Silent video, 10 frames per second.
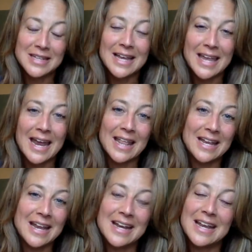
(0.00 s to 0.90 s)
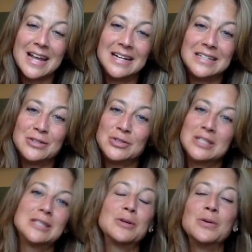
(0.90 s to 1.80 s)
I get it. And
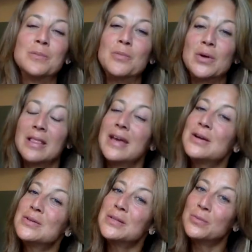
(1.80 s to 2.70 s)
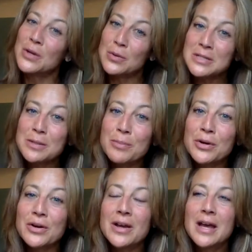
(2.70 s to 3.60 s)
there are more layers and we go
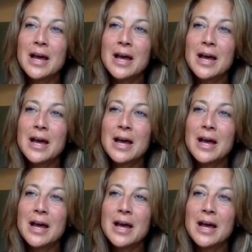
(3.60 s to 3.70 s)
deeper.